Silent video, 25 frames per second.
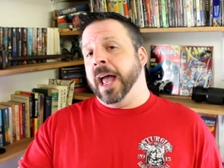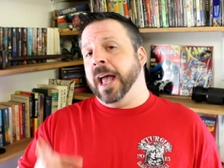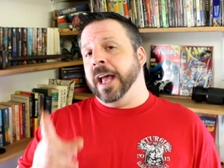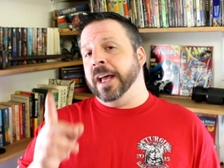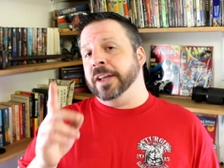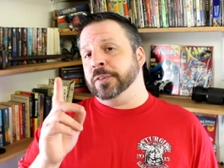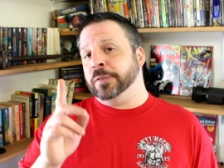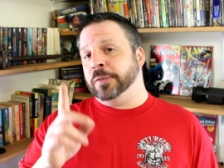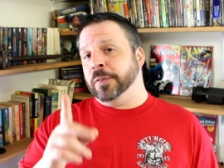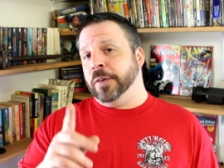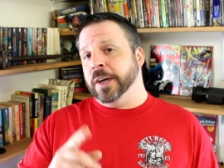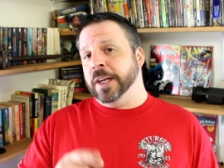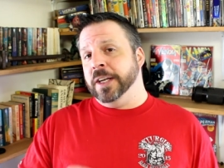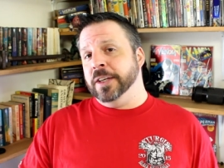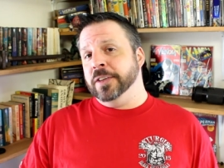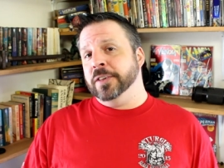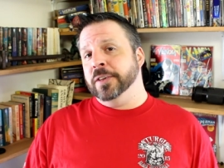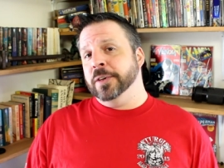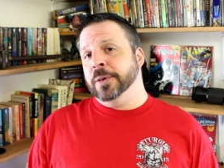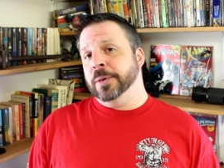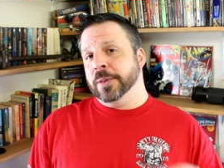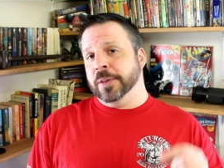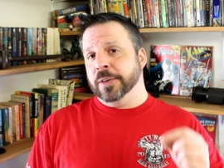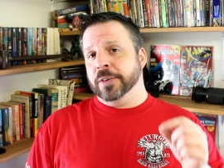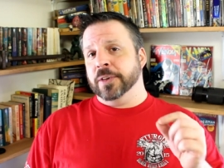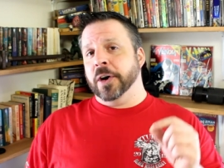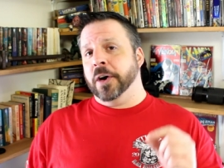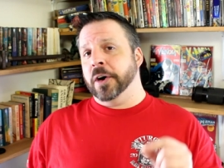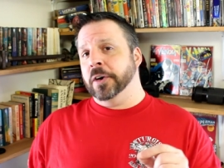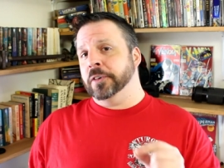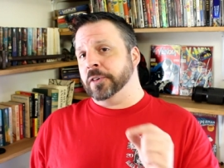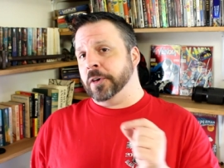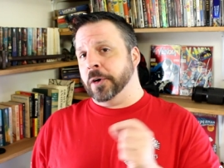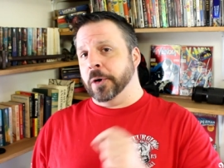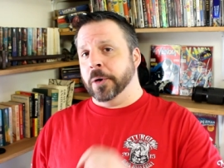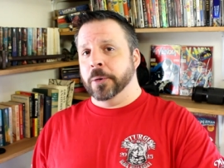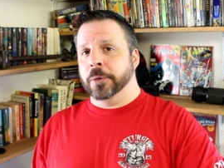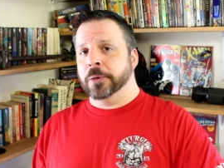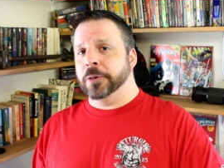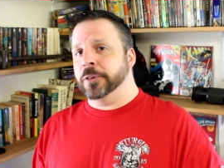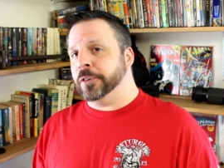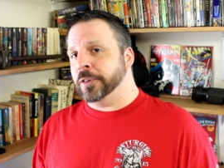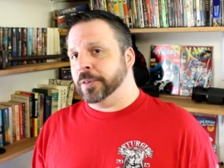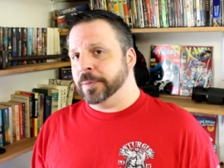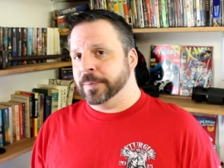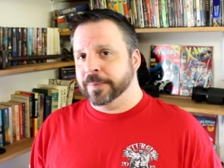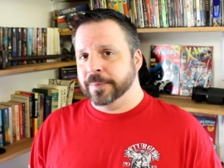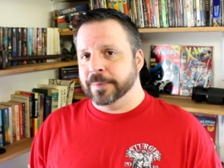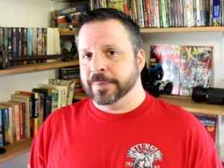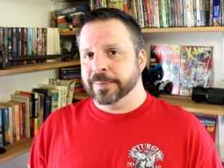It's funny, too, the dog's
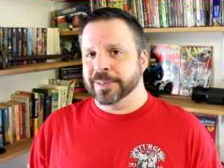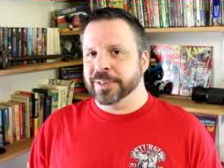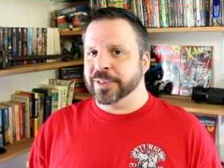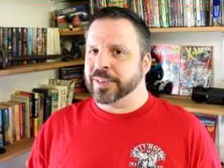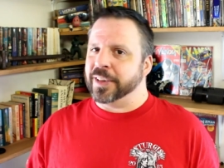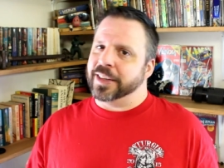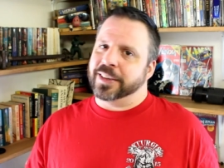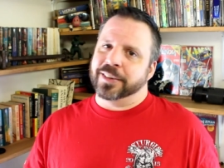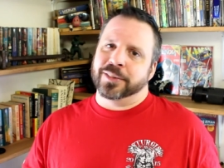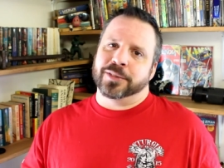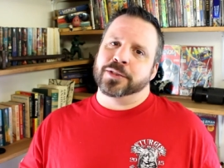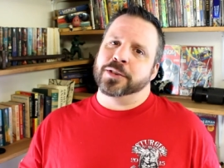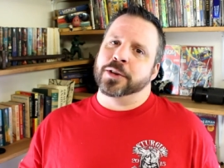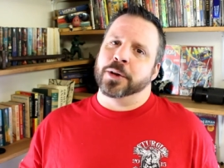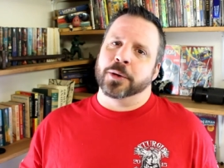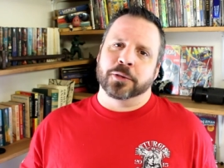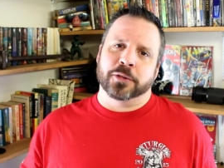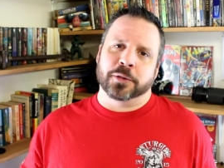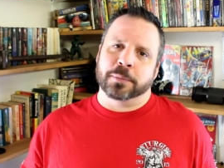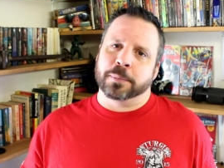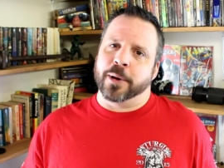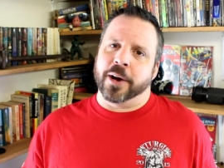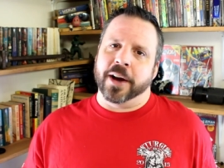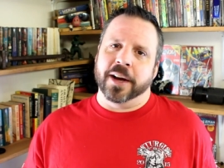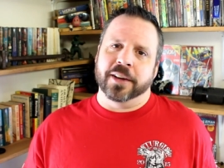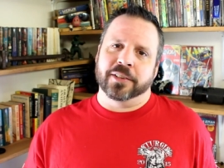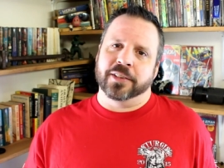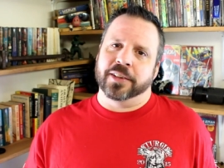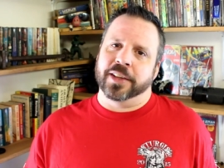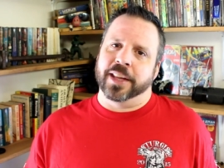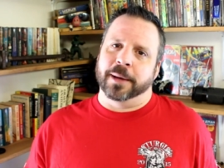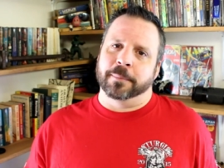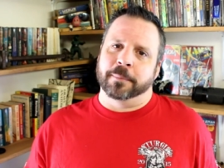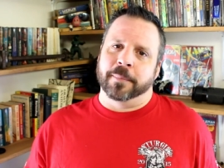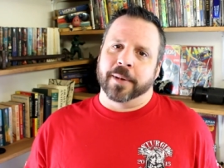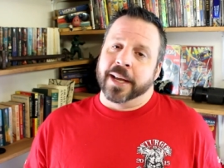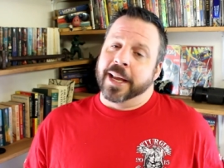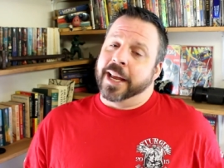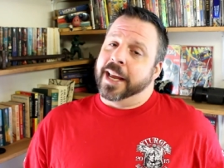owners say this is no surprise to them.